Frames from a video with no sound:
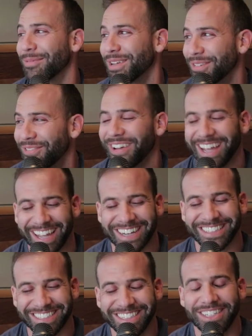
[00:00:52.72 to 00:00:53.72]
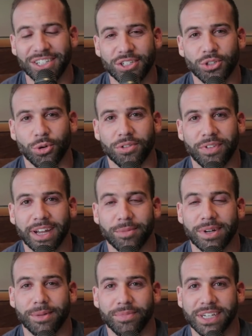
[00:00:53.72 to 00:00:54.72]
am, in fact, Jordan
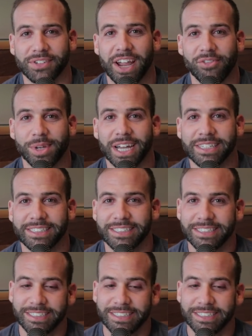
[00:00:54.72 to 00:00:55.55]
Feigenbaum. Thanks for having me, guys.